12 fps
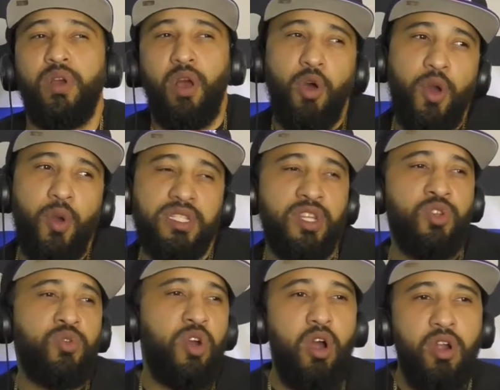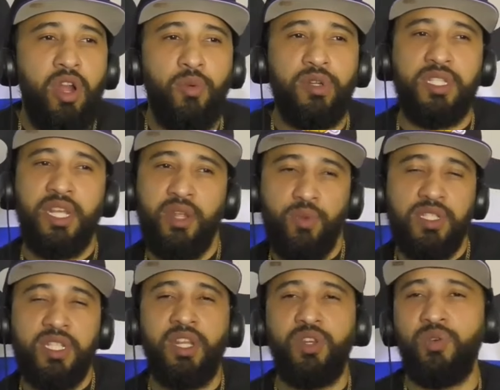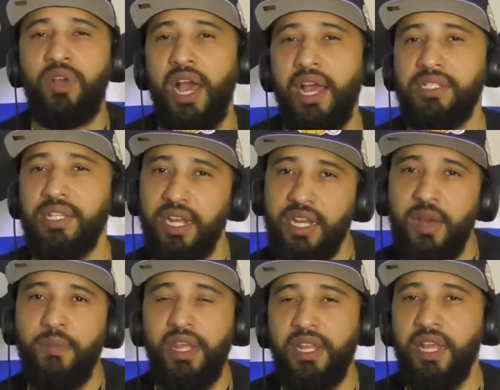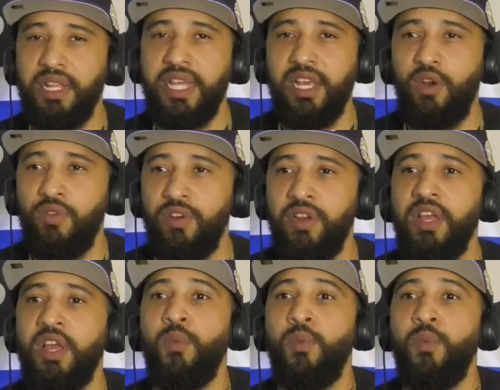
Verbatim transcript: although it's a new guard and we're seeing we're seeing new guys kind of come in and, and, take over.